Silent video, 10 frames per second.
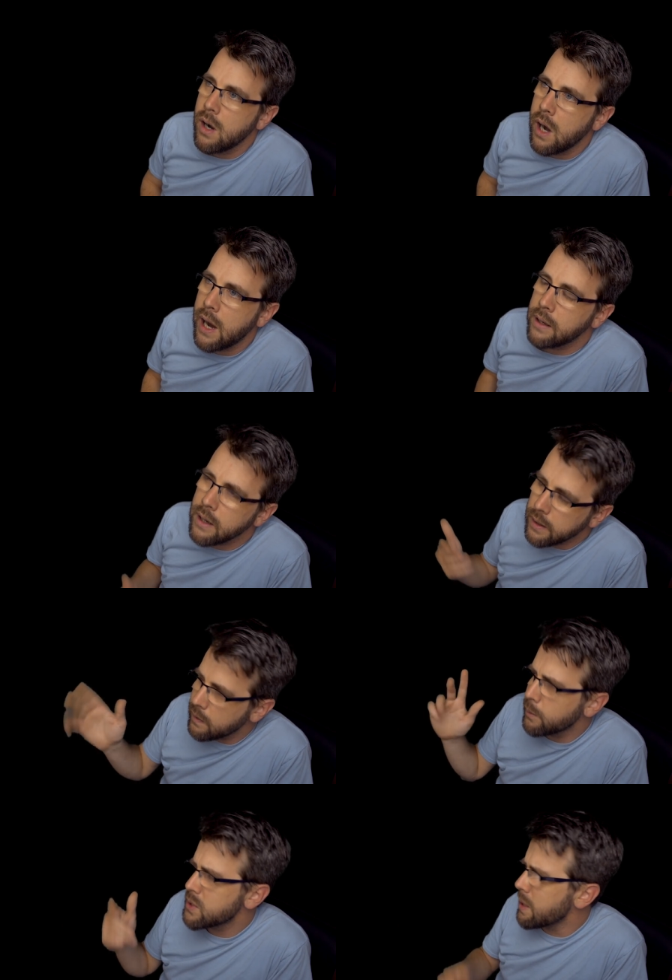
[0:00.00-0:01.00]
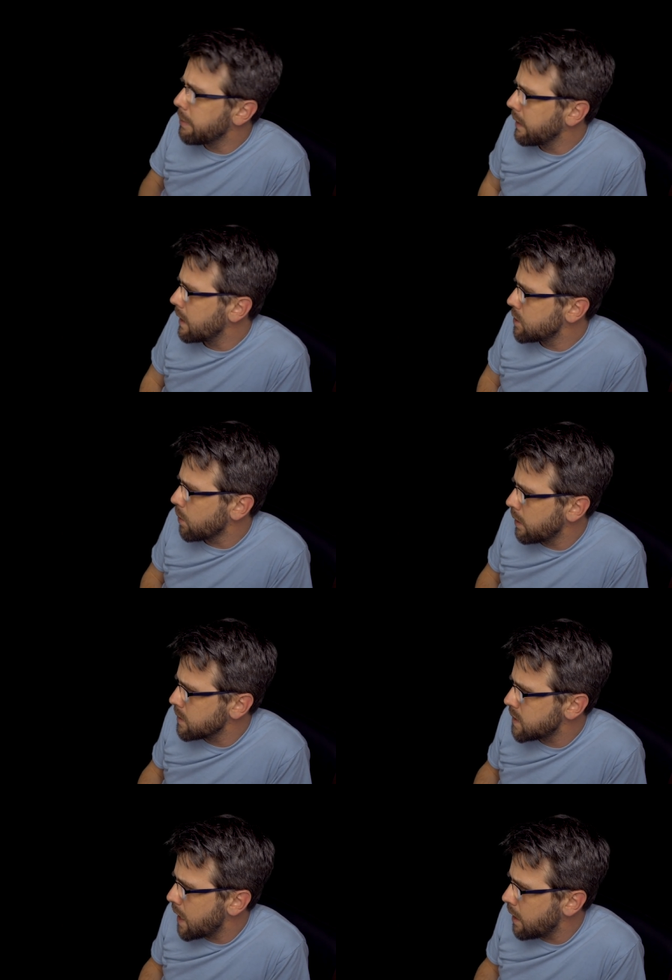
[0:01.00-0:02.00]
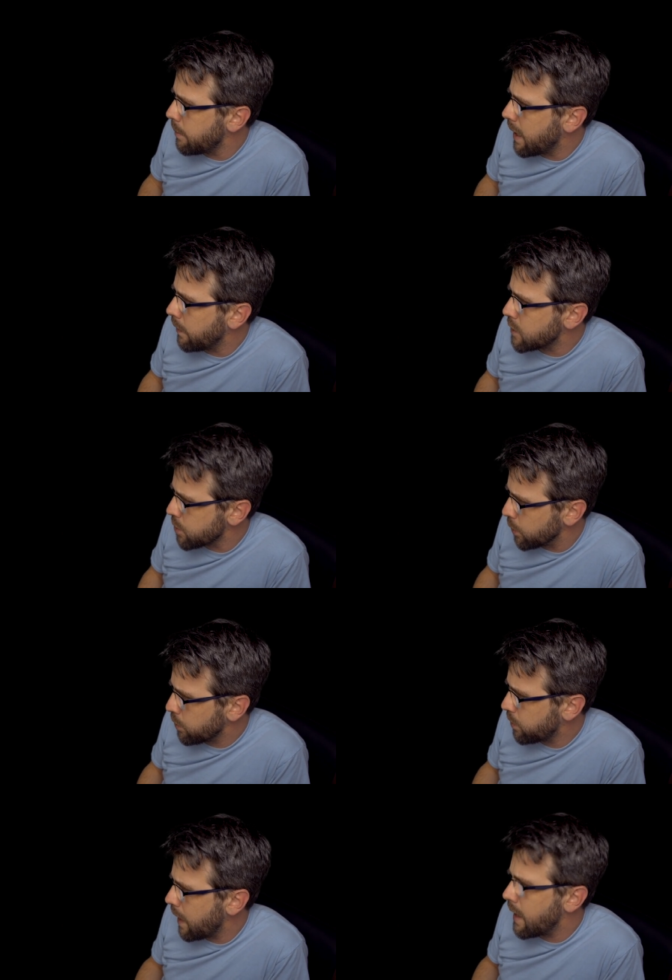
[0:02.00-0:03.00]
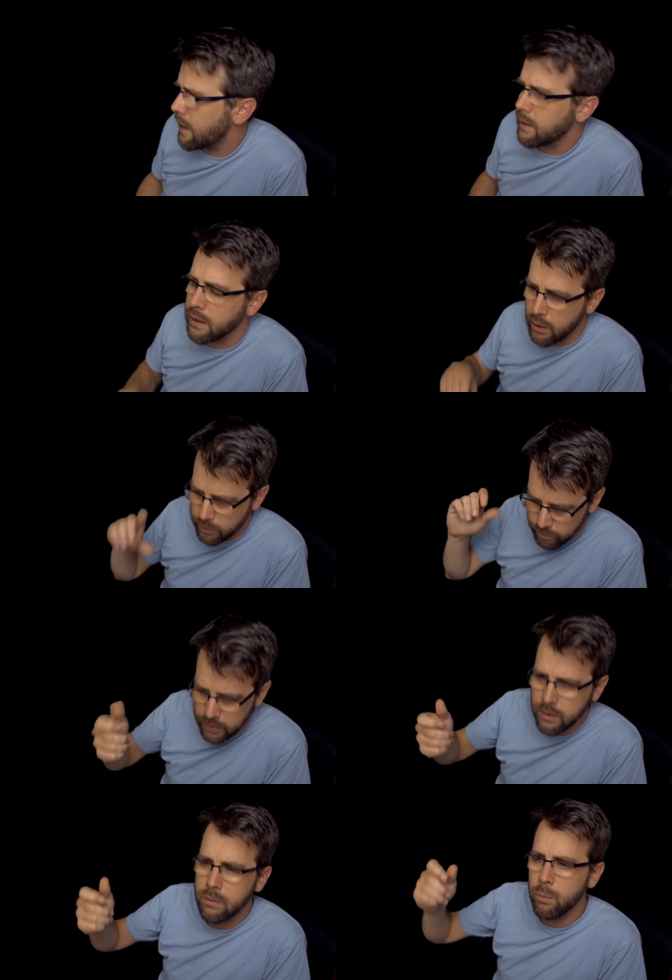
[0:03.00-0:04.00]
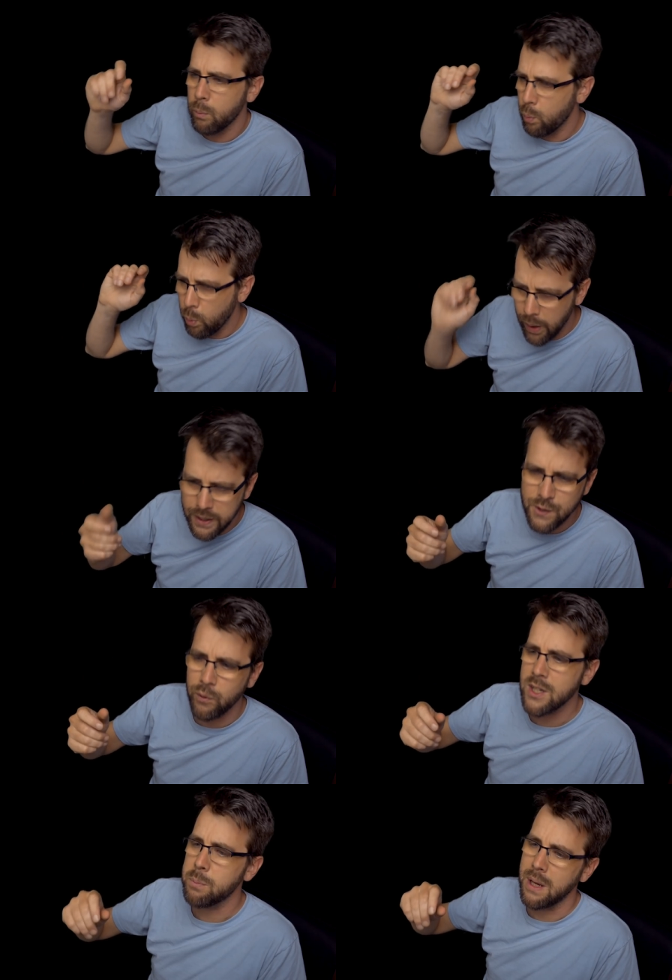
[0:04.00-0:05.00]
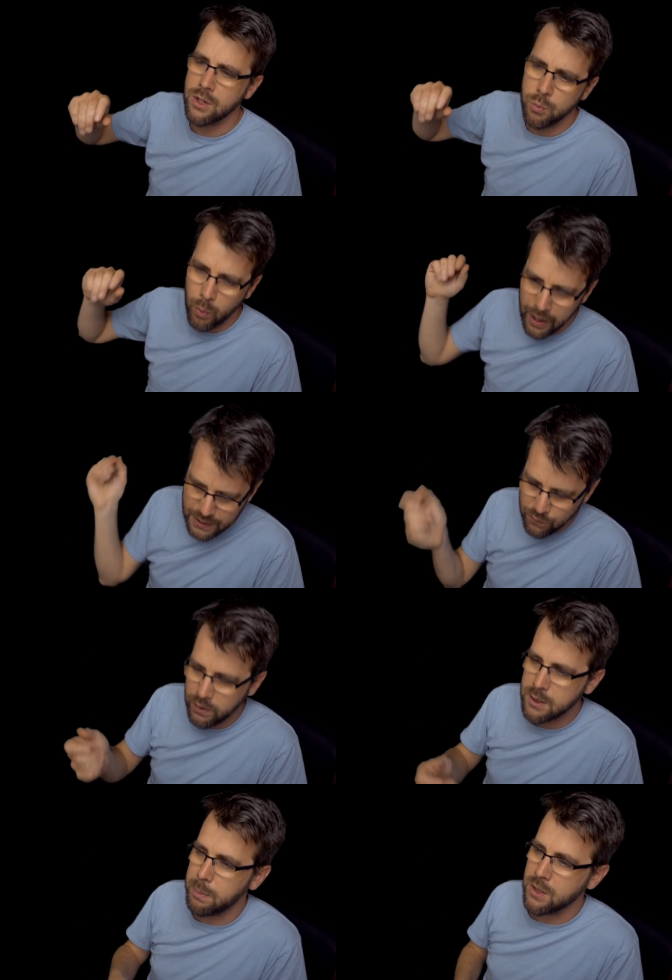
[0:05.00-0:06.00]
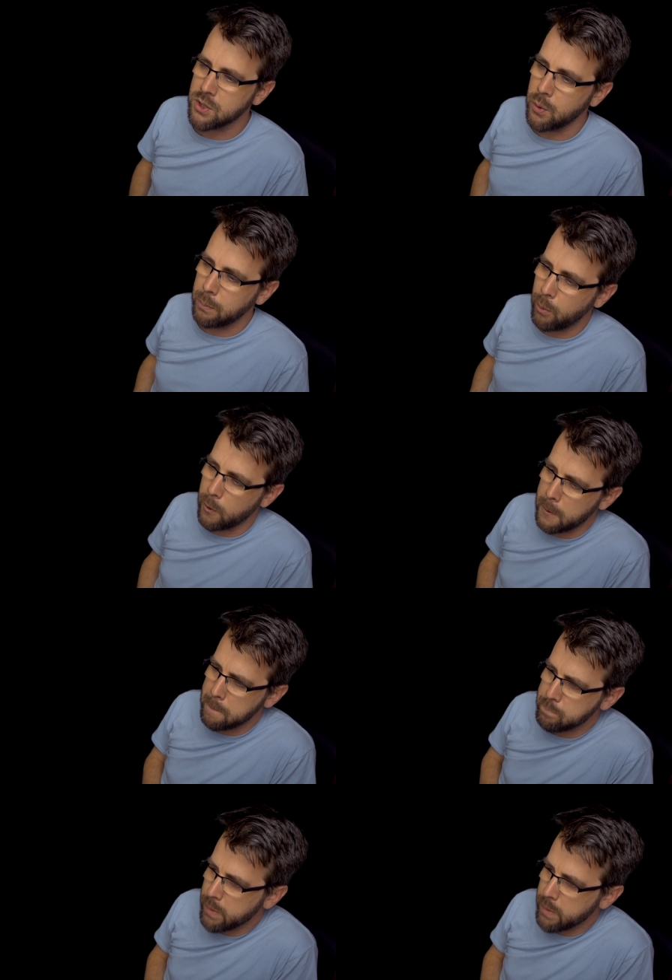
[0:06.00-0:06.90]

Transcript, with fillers: And and there was something that Jordan said about the truth and, you know, what is free speech? Why is free speech so important?